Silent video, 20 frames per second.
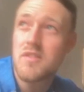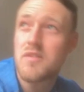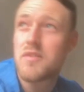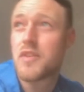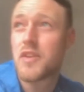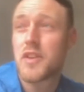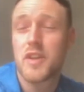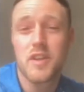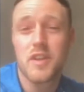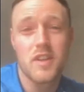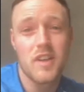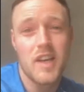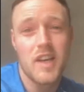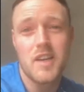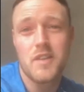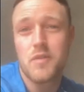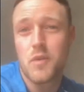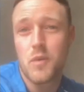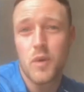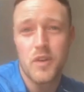for
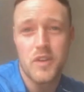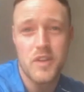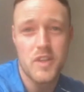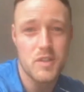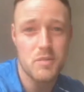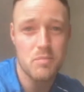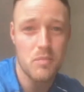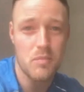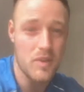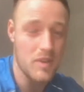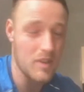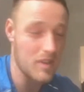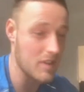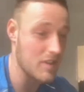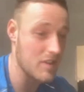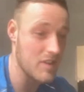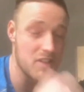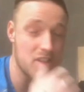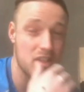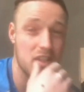what
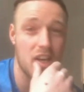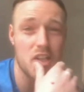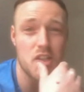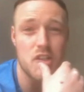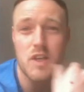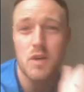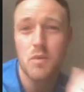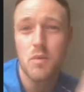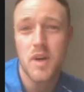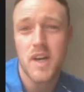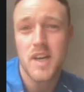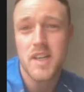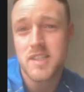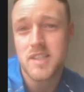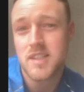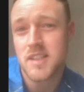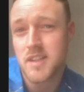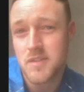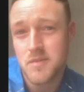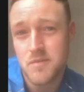the stature wise,
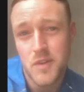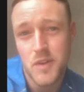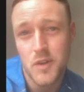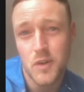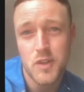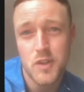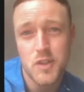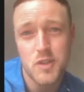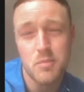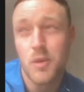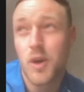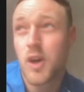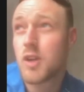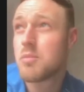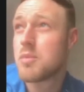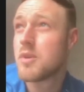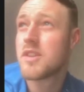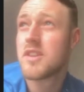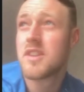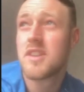they're only
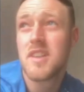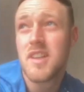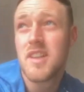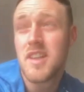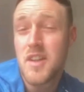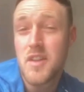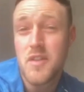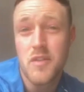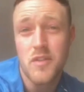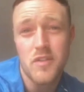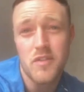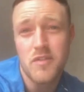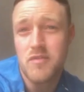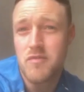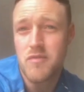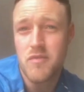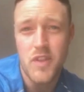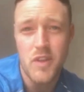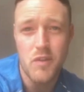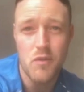small, but
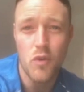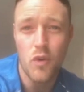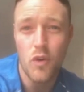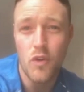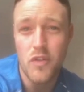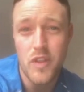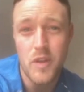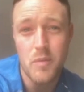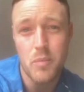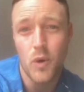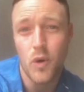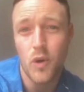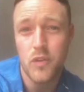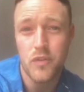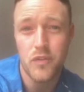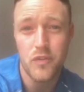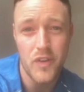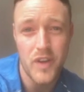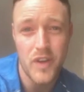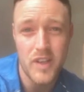they
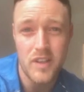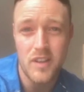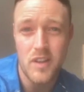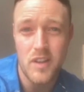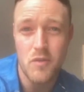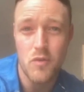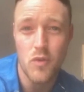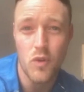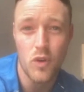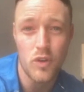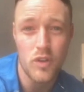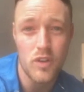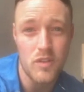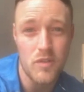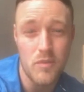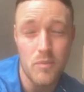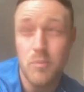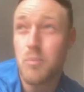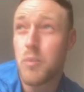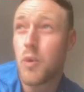both fit. They run
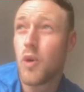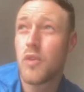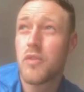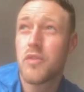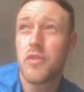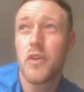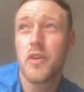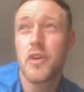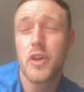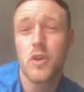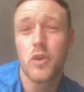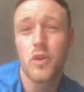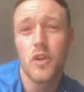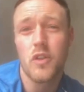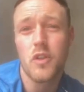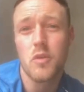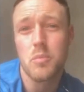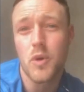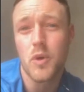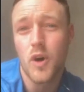both very good
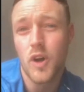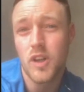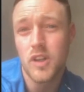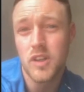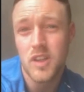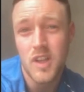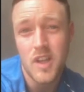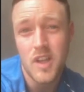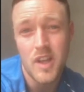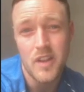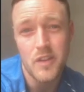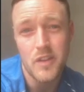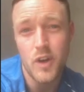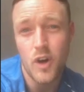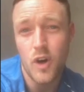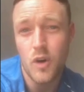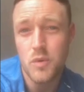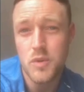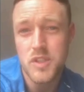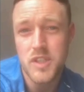on the ball. They
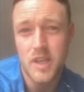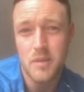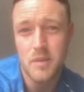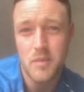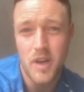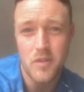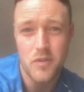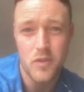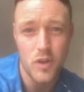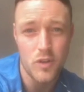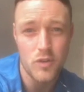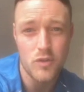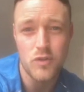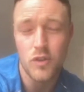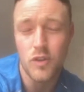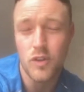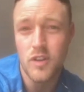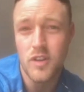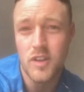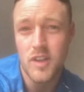always seem to have
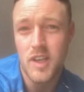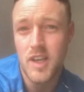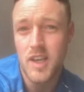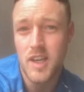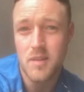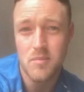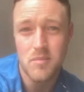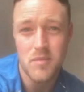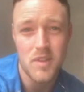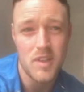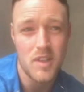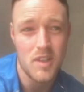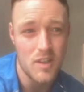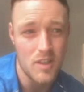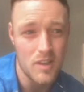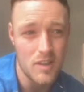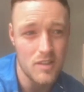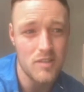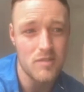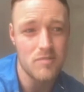control of the game,
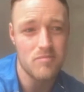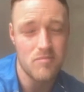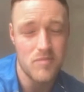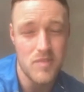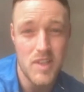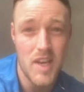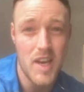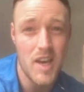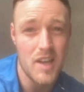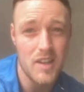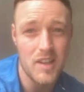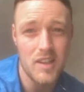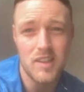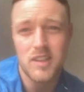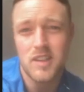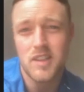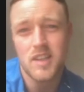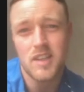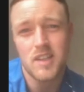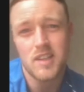and yeah,
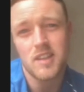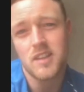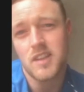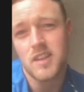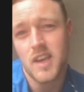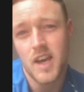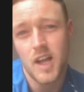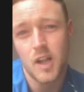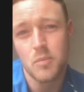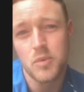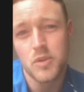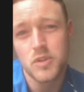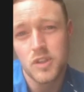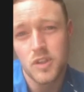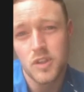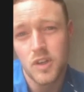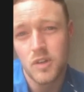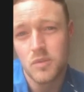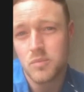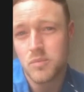they help us a
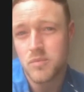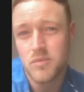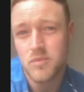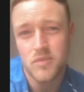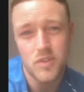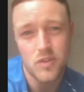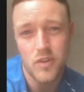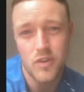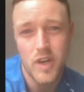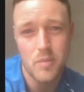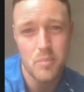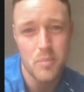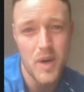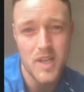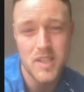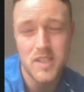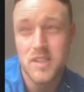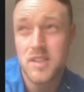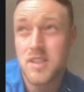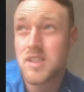lot. Great
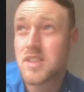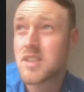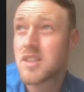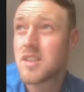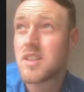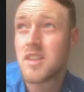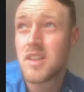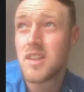passes.